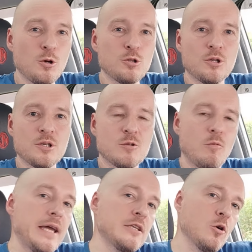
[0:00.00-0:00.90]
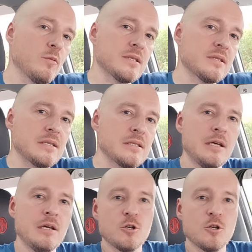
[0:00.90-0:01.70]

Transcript: not going to sway towards this.